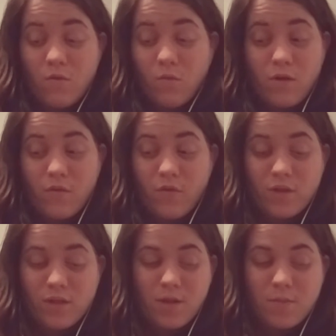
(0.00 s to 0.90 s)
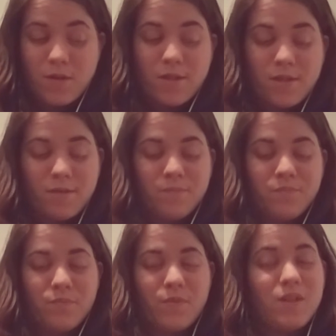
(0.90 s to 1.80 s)
whatever his name
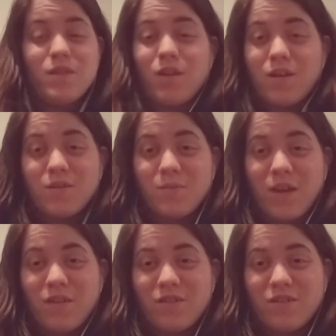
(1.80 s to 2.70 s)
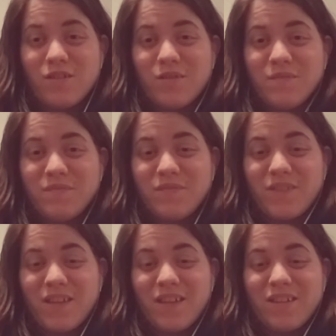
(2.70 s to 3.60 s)
is. He's an awesome counselor,
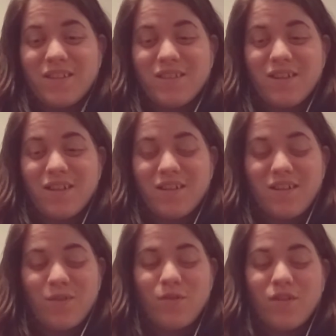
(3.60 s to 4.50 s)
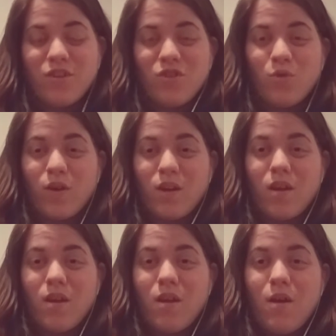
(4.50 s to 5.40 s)
and I really enjoyed
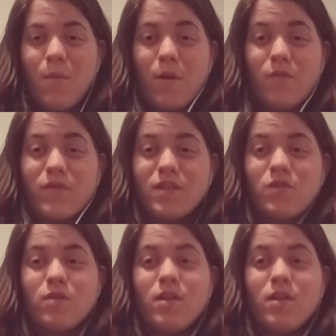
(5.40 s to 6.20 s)
my visits with